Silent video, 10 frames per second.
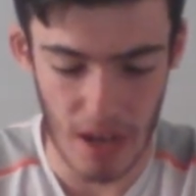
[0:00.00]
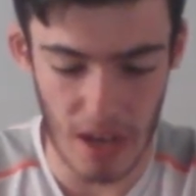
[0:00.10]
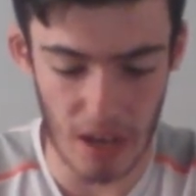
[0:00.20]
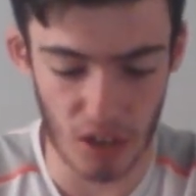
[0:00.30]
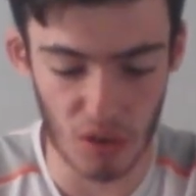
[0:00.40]

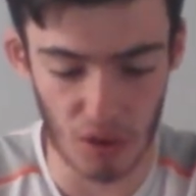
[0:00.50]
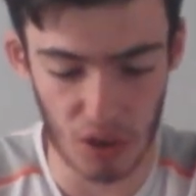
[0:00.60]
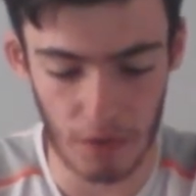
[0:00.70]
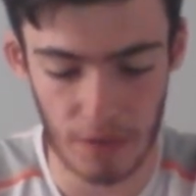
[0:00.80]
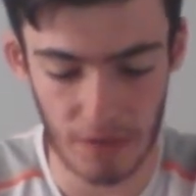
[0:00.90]

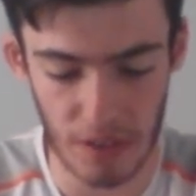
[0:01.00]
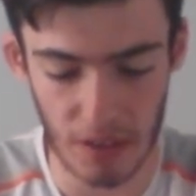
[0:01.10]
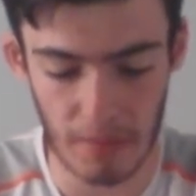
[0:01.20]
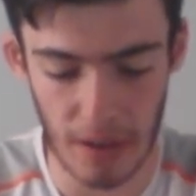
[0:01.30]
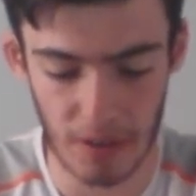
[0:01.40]
Grosjean
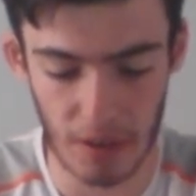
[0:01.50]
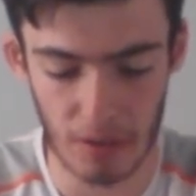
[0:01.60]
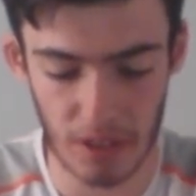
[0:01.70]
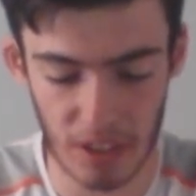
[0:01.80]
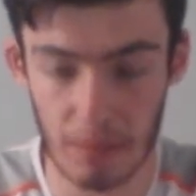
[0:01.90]
15th,
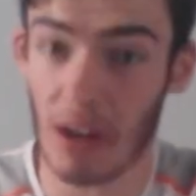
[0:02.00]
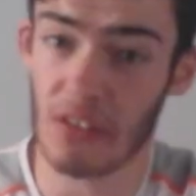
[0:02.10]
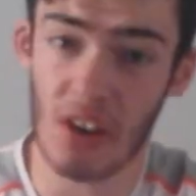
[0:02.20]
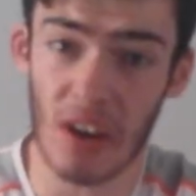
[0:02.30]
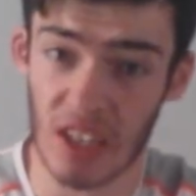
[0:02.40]
Maldonado 16th.
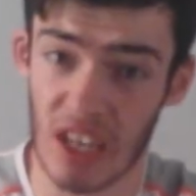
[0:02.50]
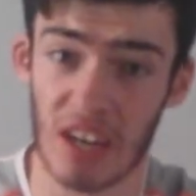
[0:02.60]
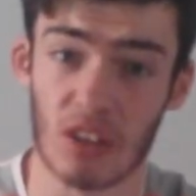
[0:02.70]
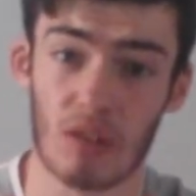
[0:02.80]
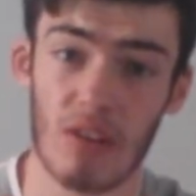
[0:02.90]
Maldonado actually
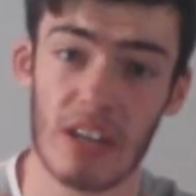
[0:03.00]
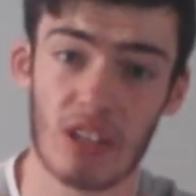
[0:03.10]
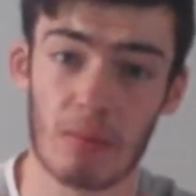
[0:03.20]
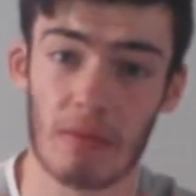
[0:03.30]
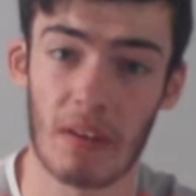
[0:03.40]
had a good
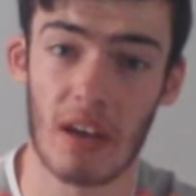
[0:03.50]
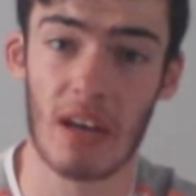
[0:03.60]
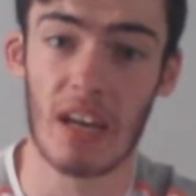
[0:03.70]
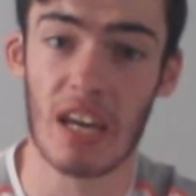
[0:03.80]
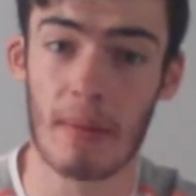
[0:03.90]
race, to be fair.
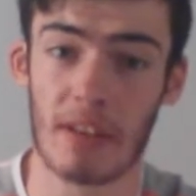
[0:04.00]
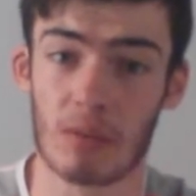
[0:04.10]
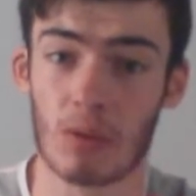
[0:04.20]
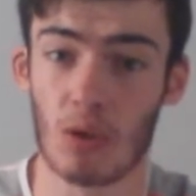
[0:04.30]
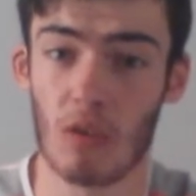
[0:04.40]
He made
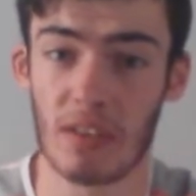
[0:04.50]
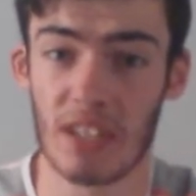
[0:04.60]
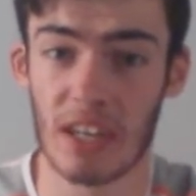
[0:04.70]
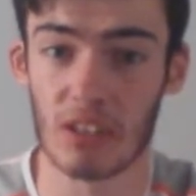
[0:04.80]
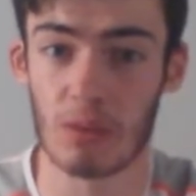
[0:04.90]
some good
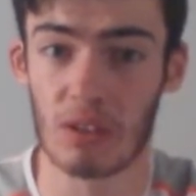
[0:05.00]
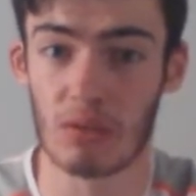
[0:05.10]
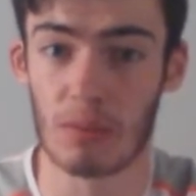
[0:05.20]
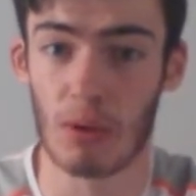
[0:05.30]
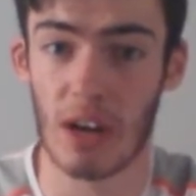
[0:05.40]
overtakes, which
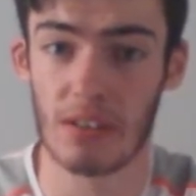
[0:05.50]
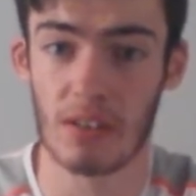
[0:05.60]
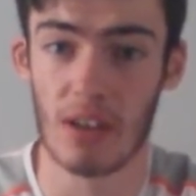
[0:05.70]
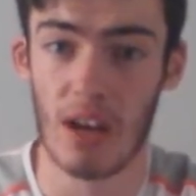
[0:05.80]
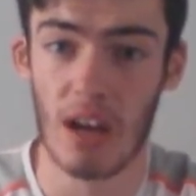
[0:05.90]
was
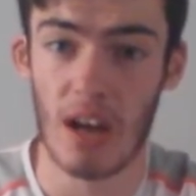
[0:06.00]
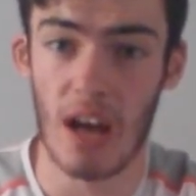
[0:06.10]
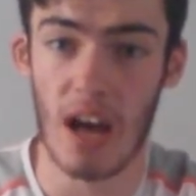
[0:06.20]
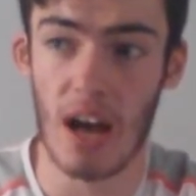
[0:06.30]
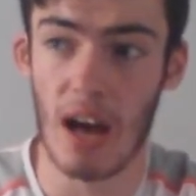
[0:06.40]
surprising.
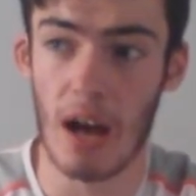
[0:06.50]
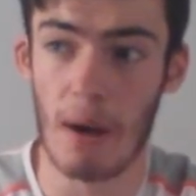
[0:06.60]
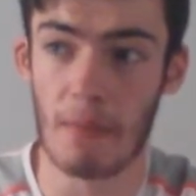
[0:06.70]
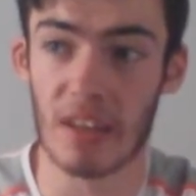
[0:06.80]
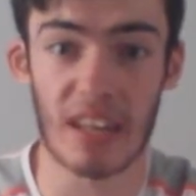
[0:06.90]

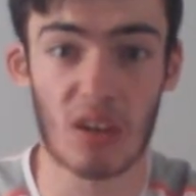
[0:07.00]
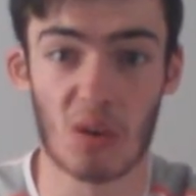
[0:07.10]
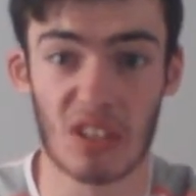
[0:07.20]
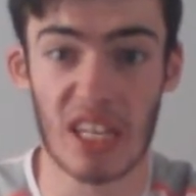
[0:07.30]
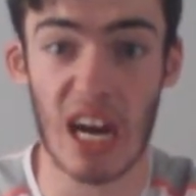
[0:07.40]
He didn't
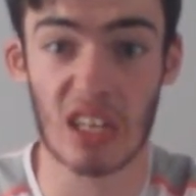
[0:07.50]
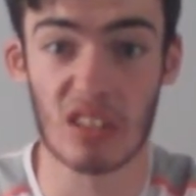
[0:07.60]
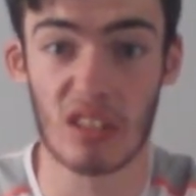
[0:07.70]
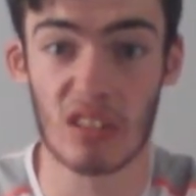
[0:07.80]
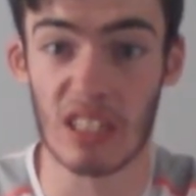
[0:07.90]
cause any
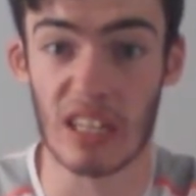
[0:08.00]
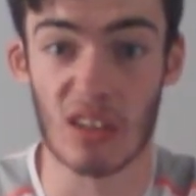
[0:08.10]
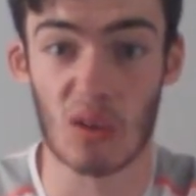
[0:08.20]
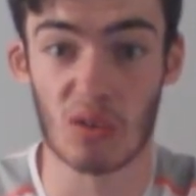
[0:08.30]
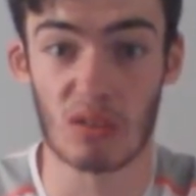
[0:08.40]
accidents, he didn't
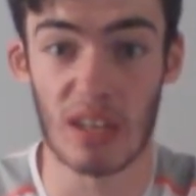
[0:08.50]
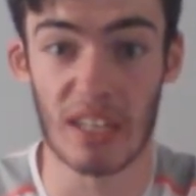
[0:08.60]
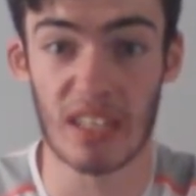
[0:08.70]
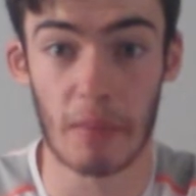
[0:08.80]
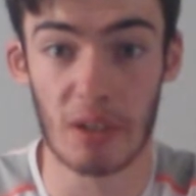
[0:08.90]
cause
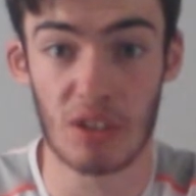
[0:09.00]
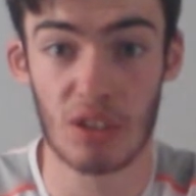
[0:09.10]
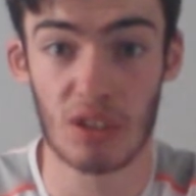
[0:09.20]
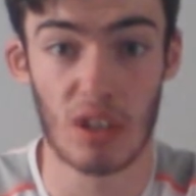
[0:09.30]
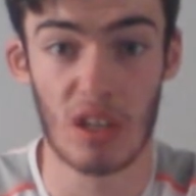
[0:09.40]
any
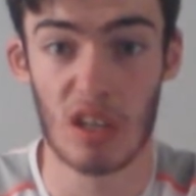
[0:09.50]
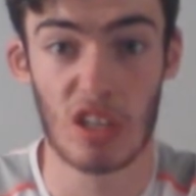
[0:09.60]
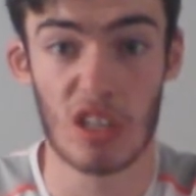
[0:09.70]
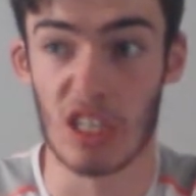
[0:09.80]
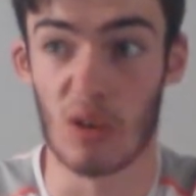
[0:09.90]
damage.
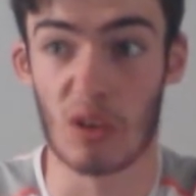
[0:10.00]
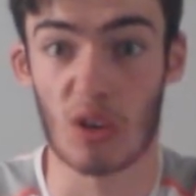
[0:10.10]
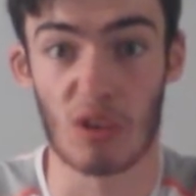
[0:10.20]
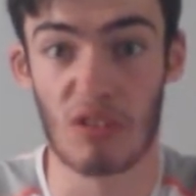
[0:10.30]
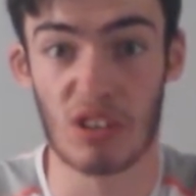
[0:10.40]
You know, he
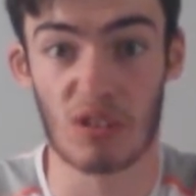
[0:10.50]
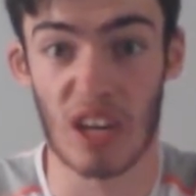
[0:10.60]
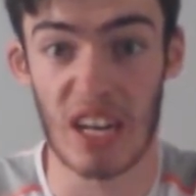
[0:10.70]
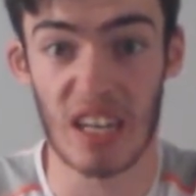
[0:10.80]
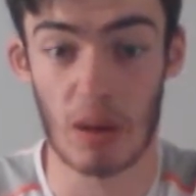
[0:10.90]
got the race too
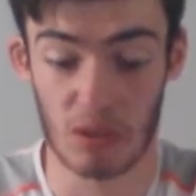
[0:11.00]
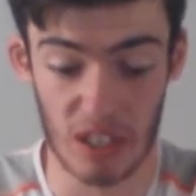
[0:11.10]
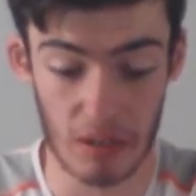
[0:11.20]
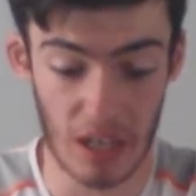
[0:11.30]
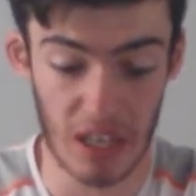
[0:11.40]
cleanly. I would
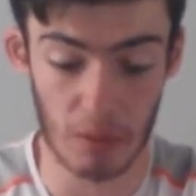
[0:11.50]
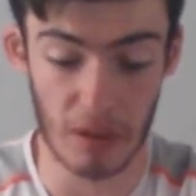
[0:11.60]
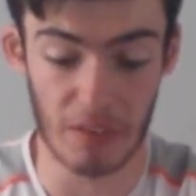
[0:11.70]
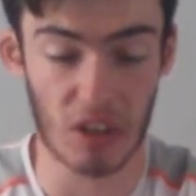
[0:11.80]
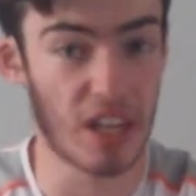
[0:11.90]
say a little
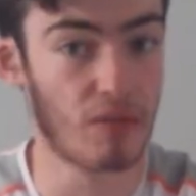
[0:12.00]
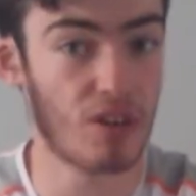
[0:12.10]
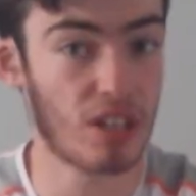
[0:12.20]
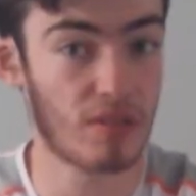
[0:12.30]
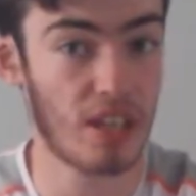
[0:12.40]
bit of a clean
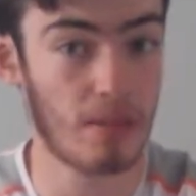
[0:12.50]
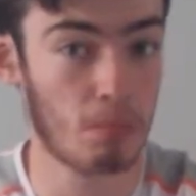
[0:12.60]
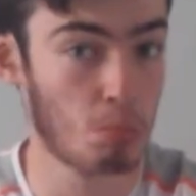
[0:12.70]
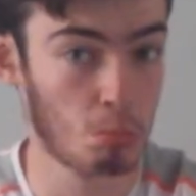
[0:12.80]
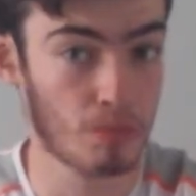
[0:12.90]
race for him.